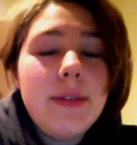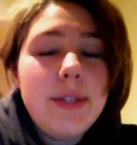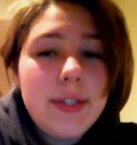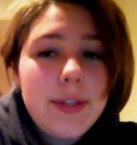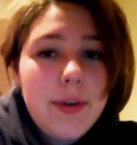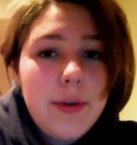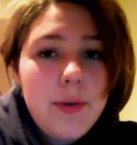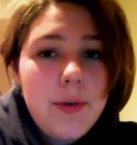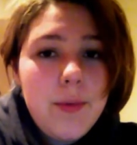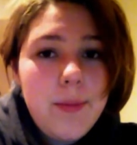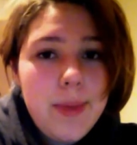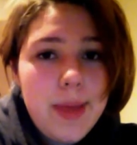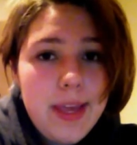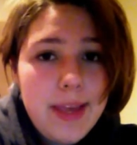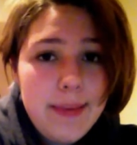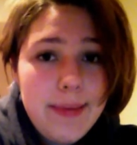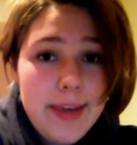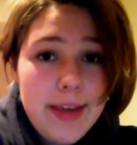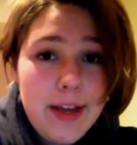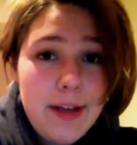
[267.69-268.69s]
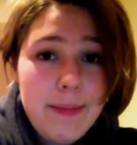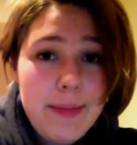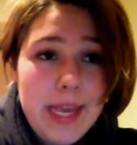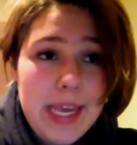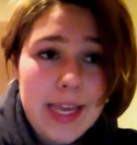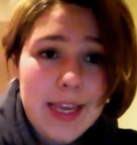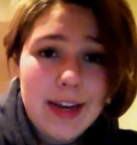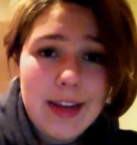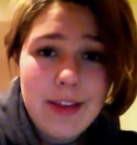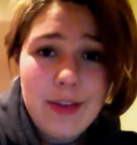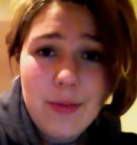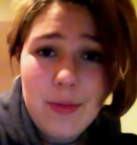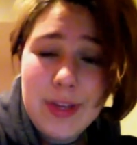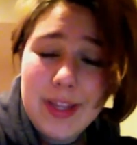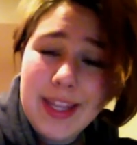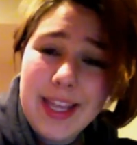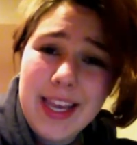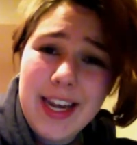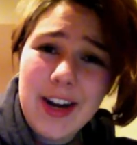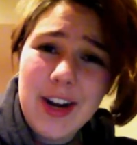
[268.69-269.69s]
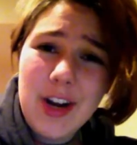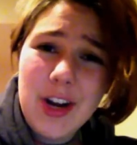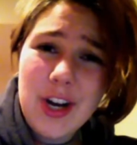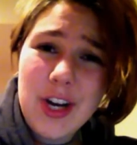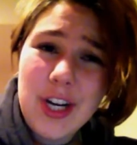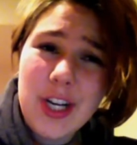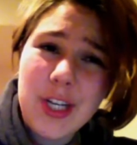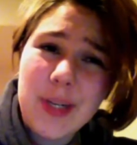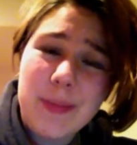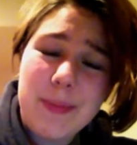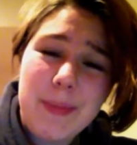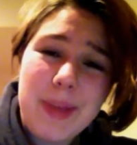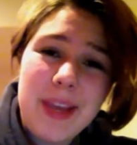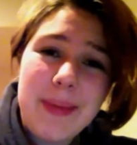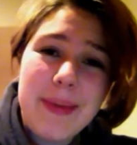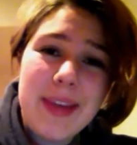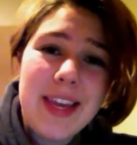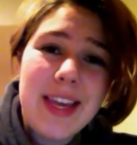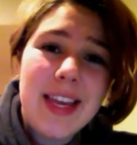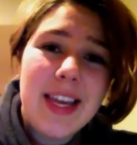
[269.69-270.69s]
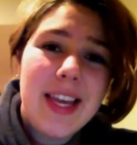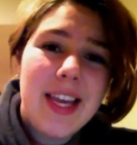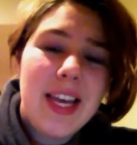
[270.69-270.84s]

so maybe I'll make another one later? Maybe?